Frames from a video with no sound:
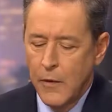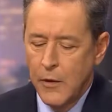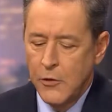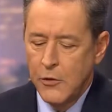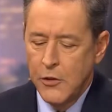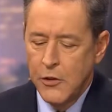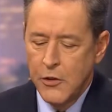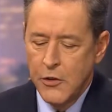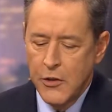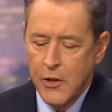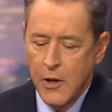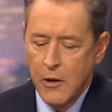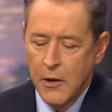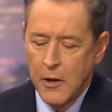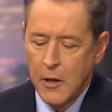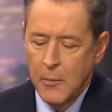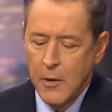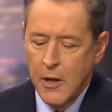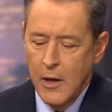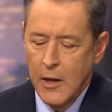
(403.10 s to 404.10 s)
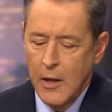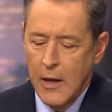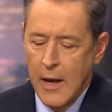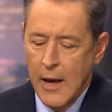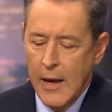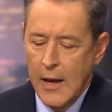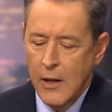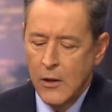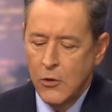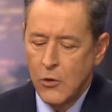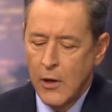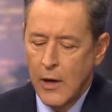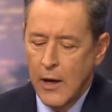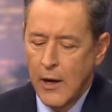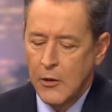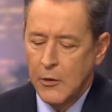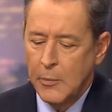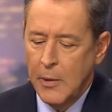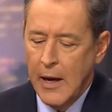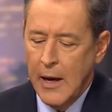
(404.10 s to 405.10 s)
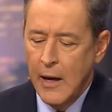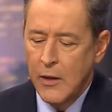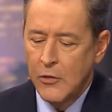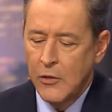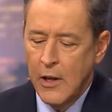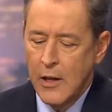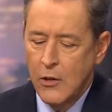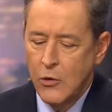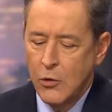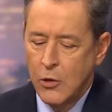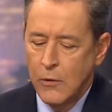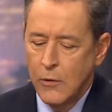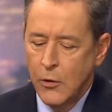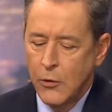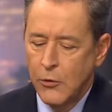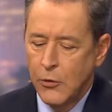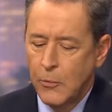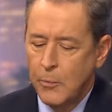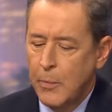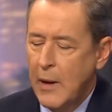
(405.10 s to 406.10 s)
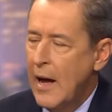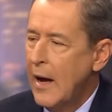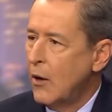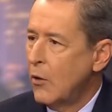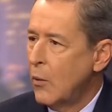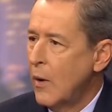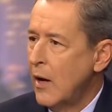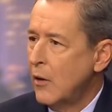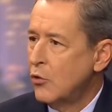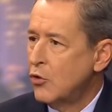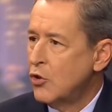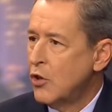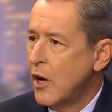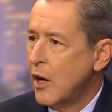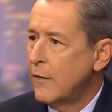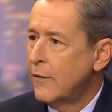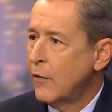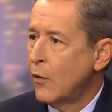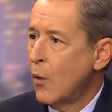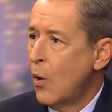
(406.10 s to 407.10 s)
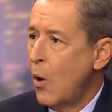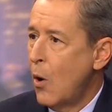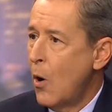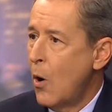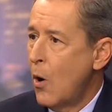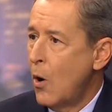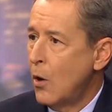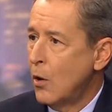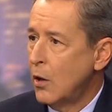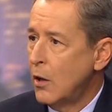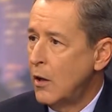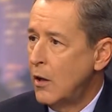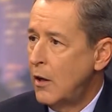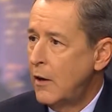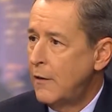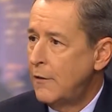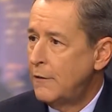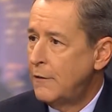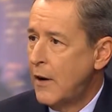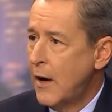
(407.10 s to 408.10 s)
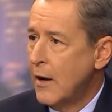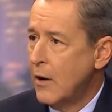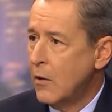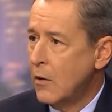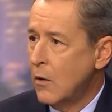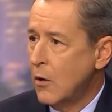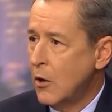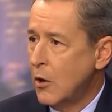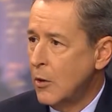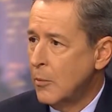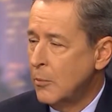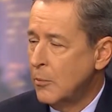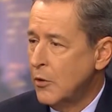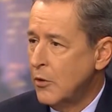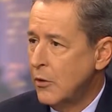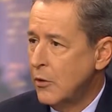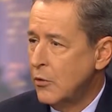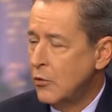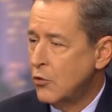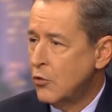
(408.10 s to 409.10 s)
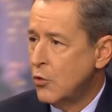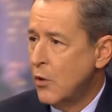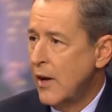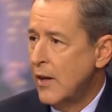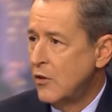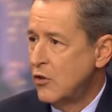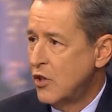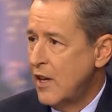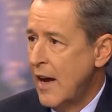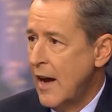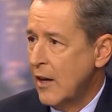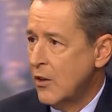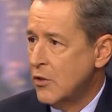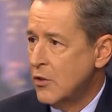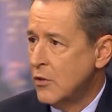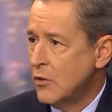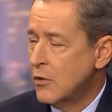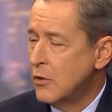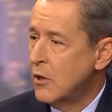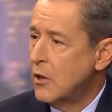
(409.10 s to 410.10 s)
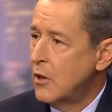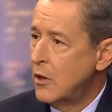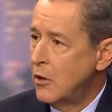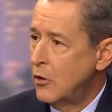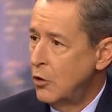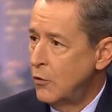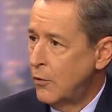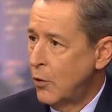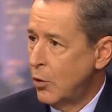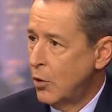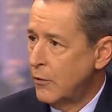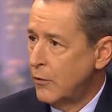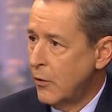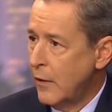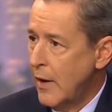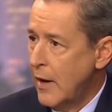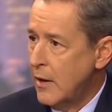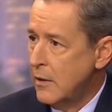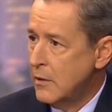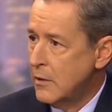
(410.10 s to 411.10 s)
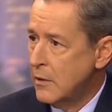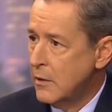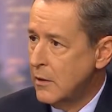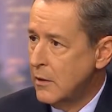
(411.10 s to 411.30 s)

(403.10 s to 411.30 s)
of the Judiciary Committee, and you guys passed a universal background check for all firearms transactions. You voted for that?